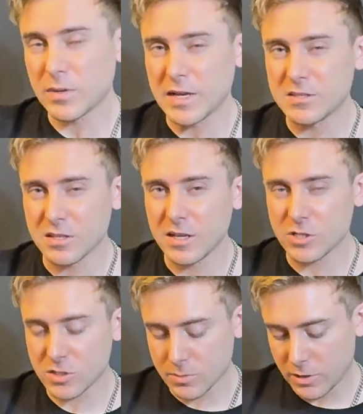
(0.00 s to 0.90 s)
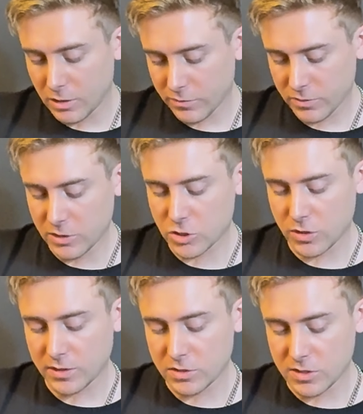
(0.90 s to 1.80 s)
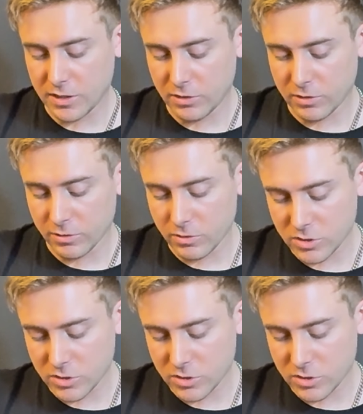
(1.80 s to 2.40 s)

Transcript: Intonation's a bit off. Let's try this like a third